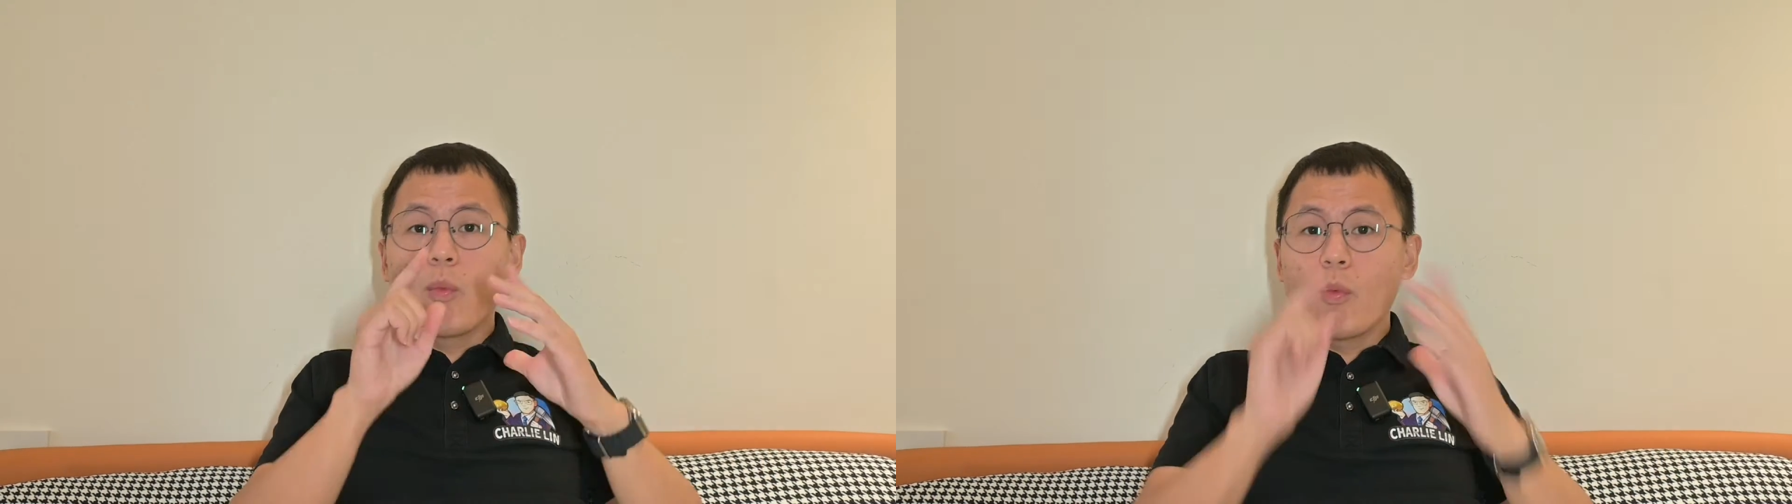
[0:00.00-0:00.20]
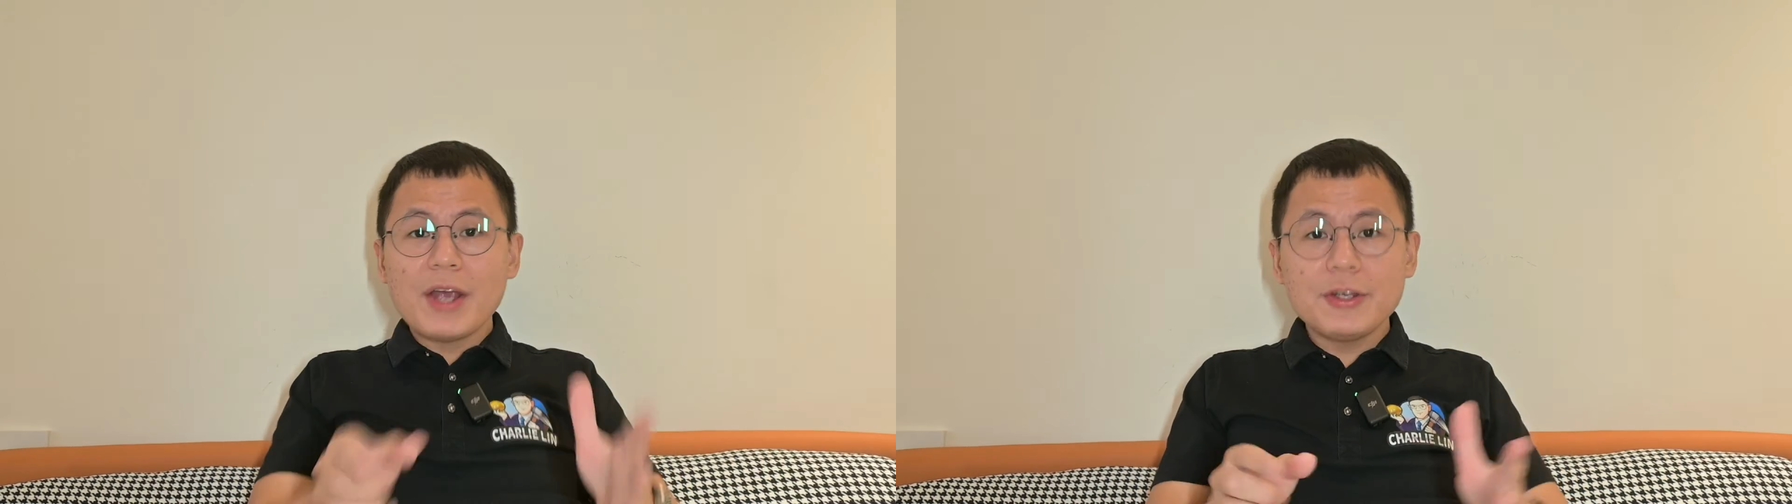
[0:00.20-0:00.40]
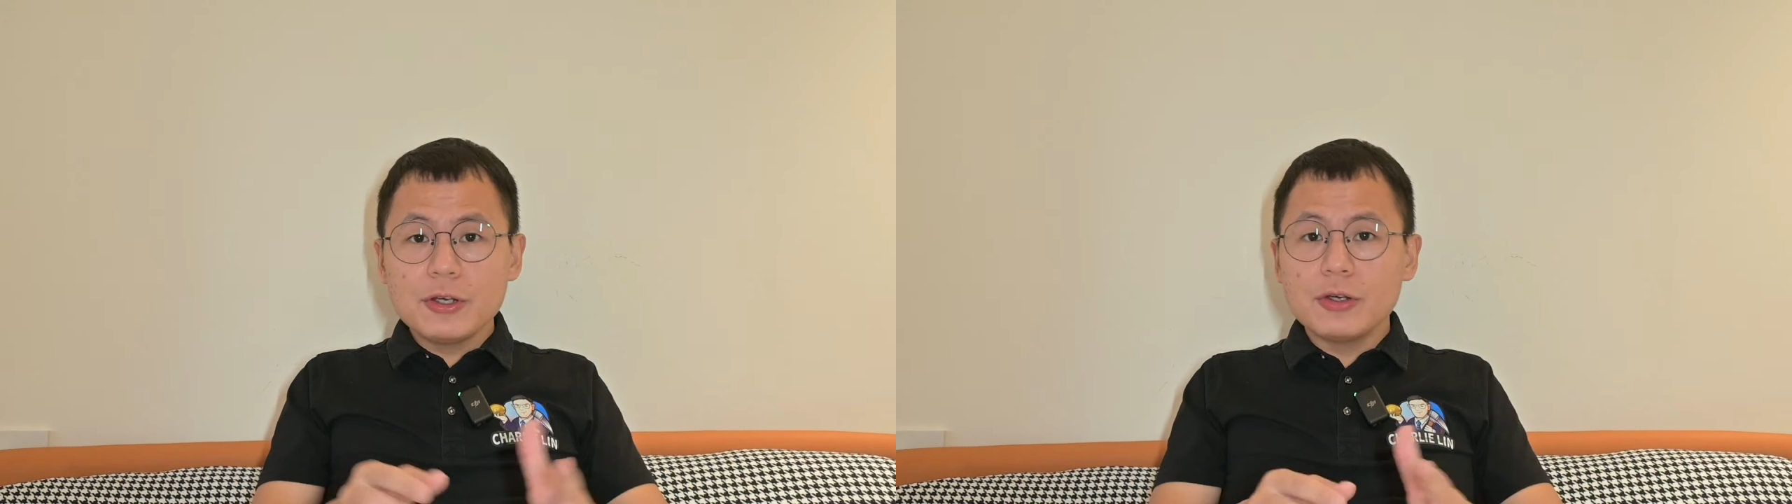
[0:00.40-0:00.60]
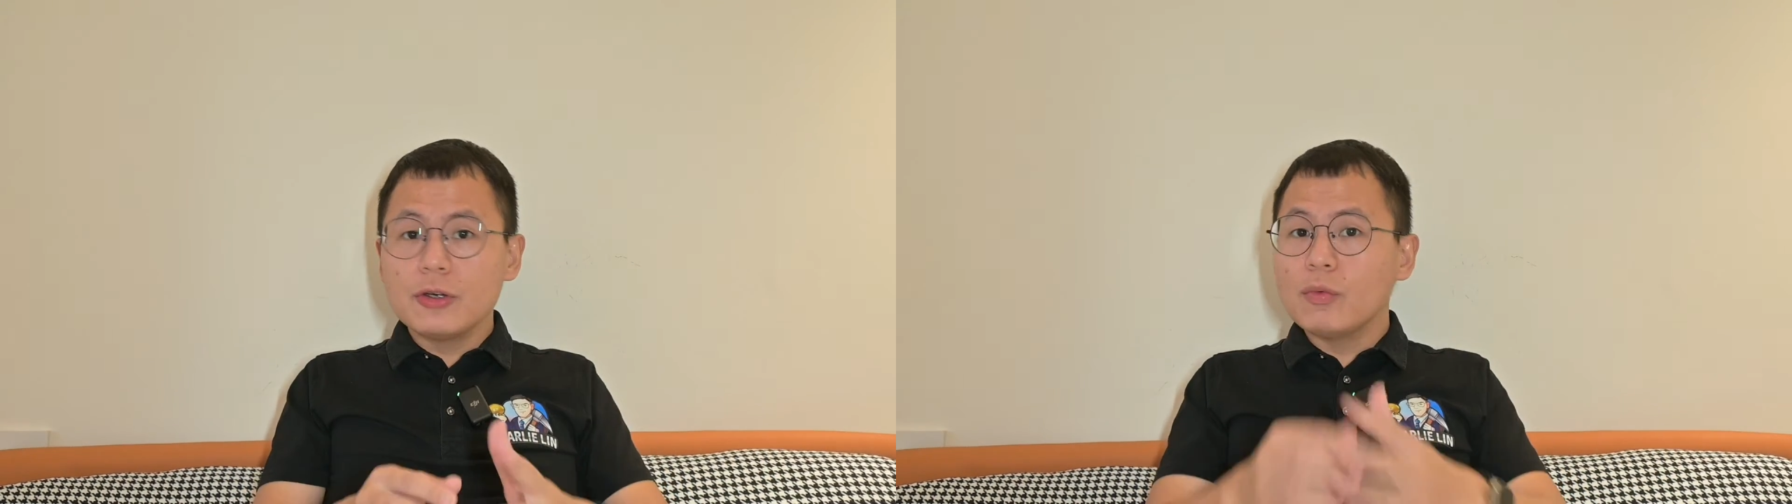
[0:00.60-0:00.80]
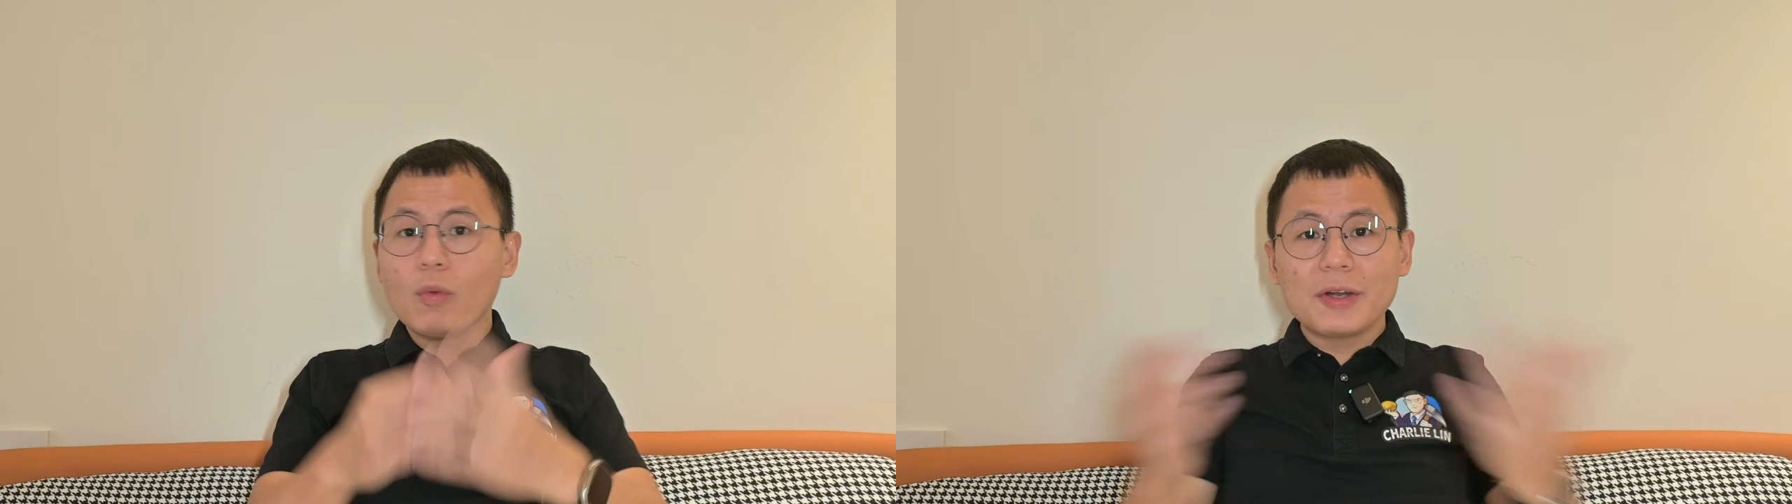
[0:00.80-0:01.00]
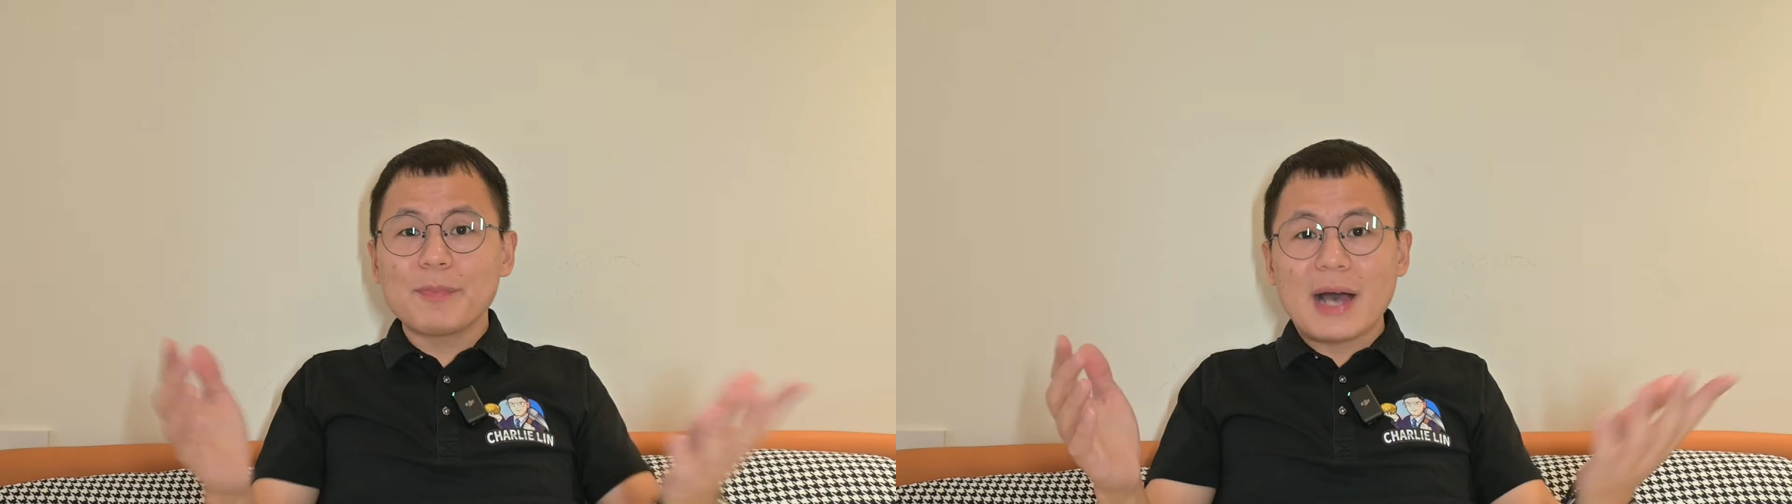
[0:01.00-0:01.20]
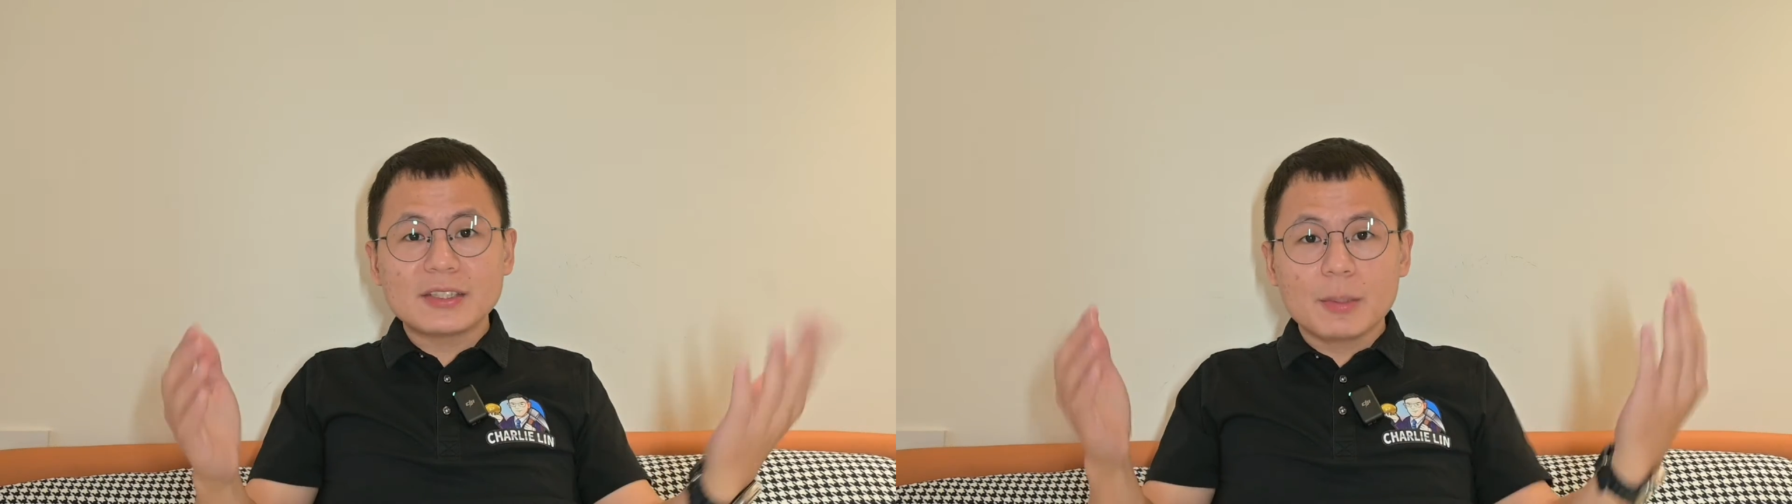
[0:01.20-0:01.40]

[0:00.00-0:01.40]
when you want to buy